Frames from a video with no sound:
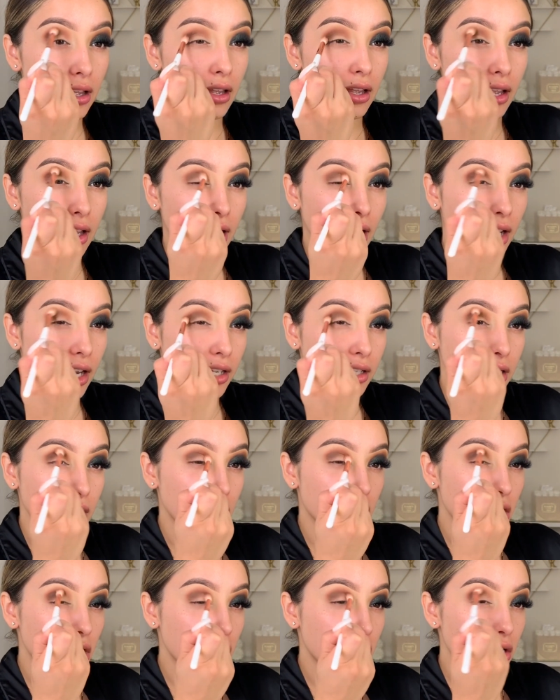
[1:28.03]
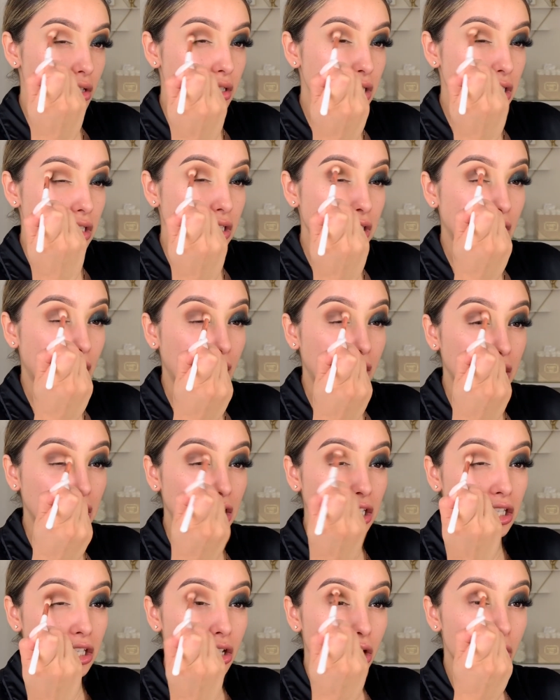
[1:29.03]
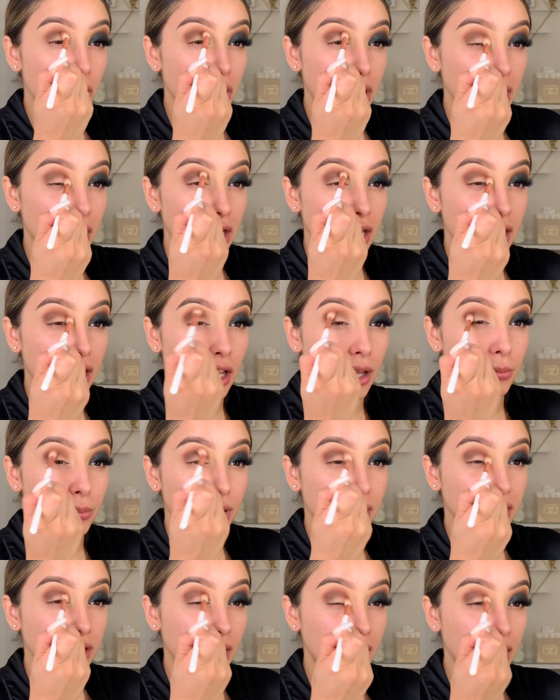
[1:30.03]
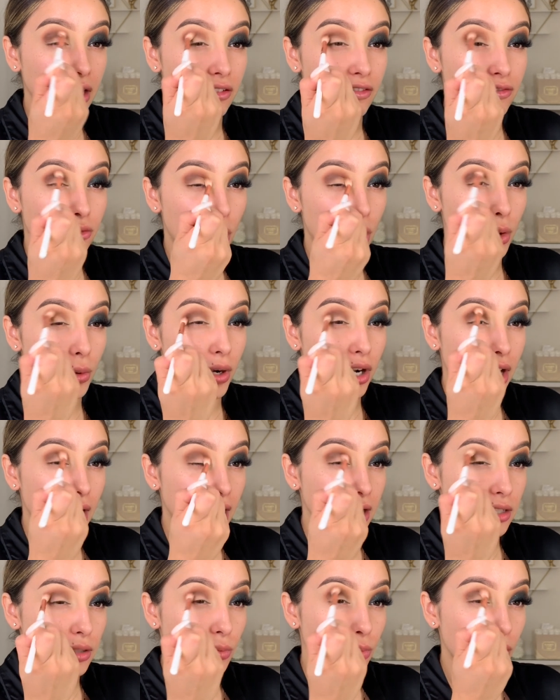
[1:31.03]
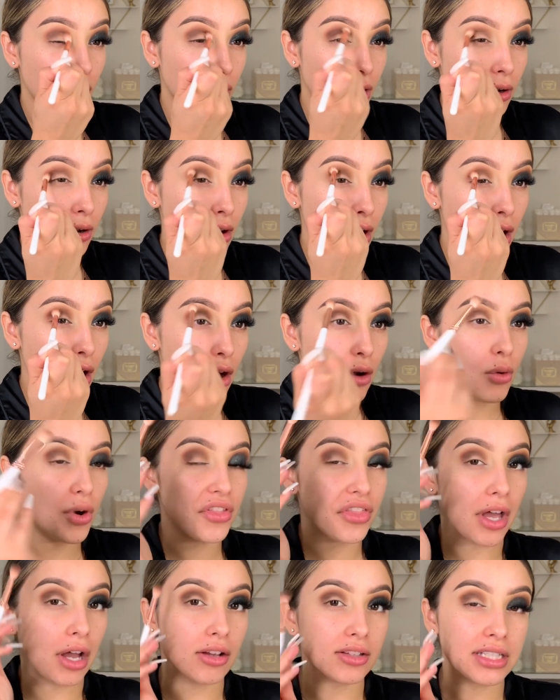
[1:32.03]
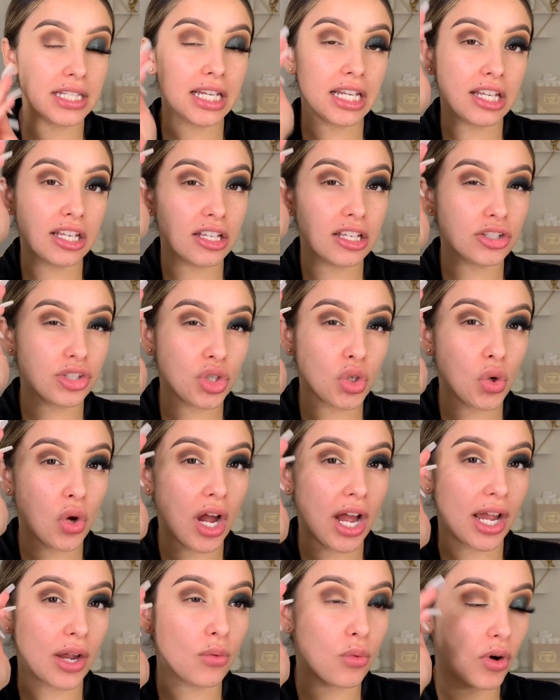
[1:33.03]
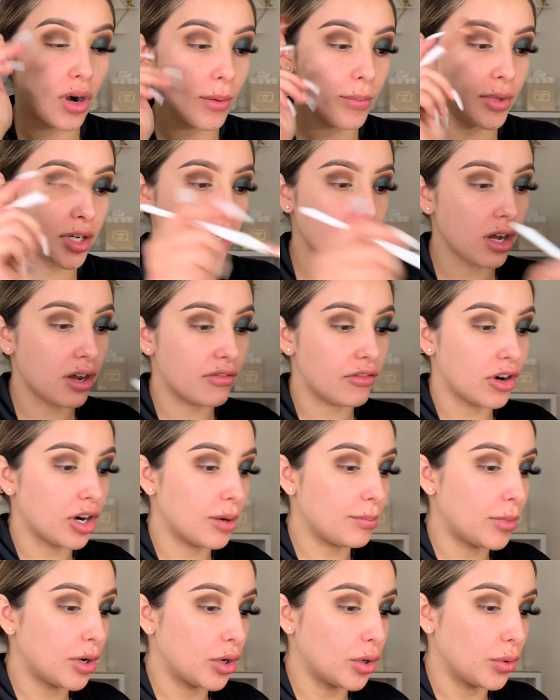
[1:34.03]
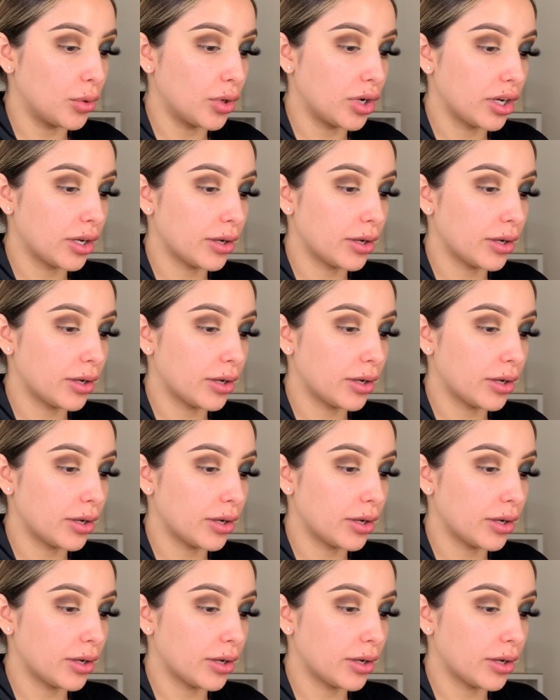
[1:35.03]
and slightly go in and bring that in forward as well without taking it too high where I'm going to cover up Oak.